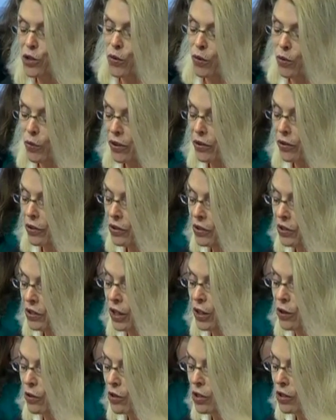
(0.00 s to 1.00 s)
who are with us
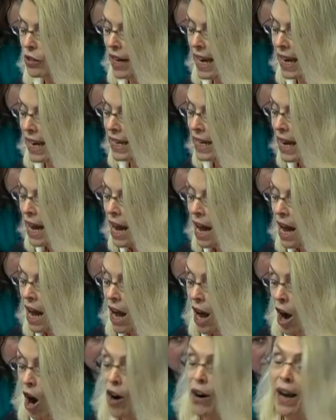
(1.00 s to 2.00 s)
here today
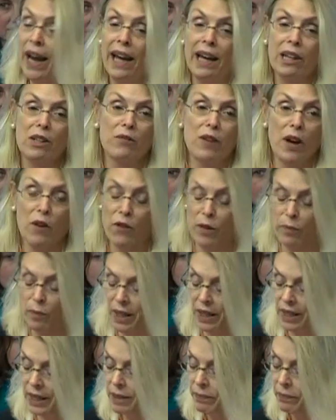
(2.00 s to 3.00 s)
are ahead of
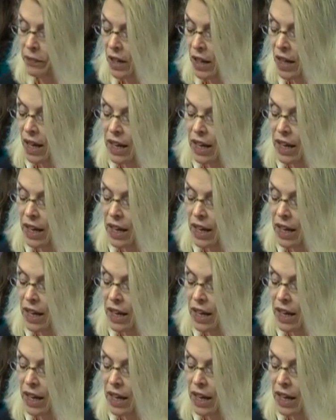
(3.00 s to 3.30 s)
everybody.